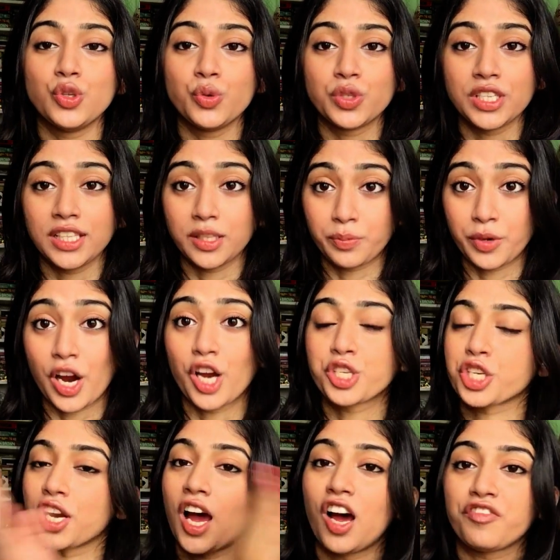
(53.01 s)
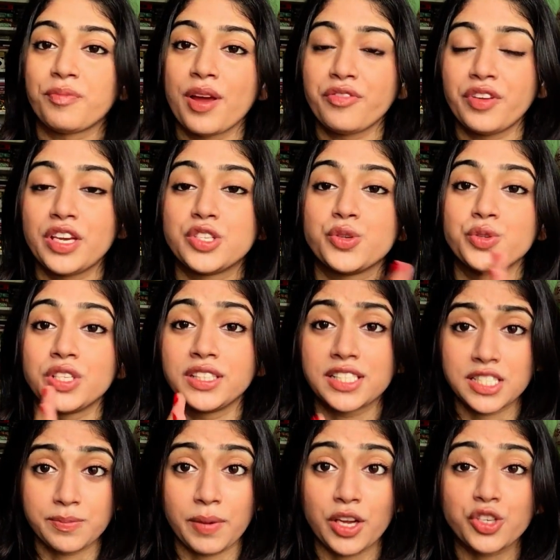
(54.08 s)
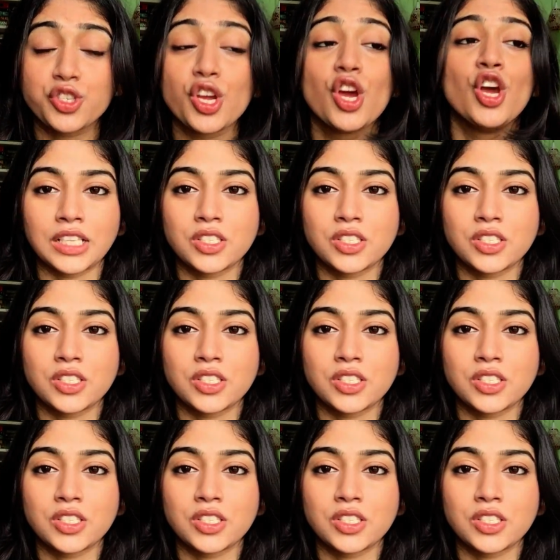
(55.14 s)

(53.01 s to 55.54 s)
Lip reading: using the brush and half my face using the sponge.